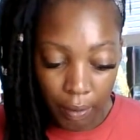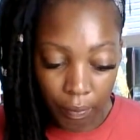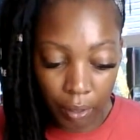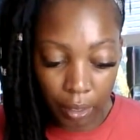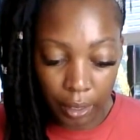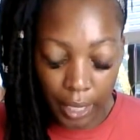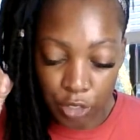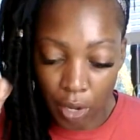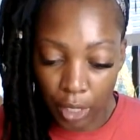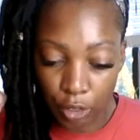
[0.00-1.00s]
Really, they
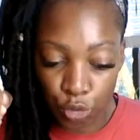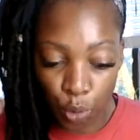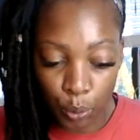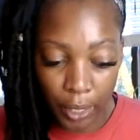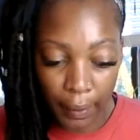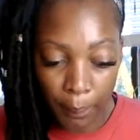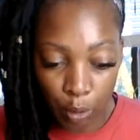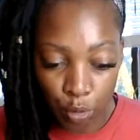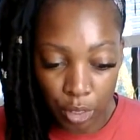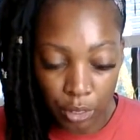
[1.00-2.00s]
try to control their
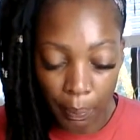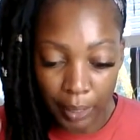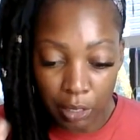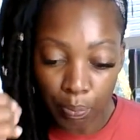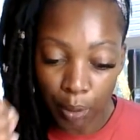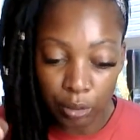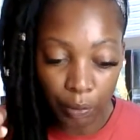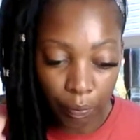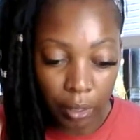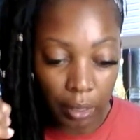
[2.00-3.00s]
emotions, but this
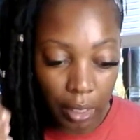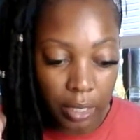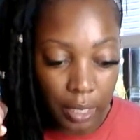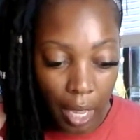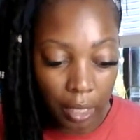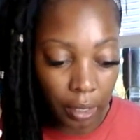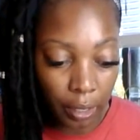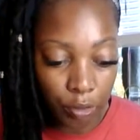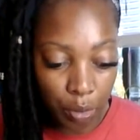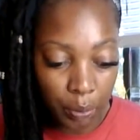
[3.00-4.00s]
person really is highly
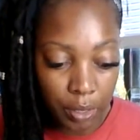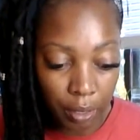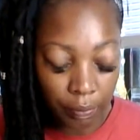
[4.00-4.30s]
intuitive.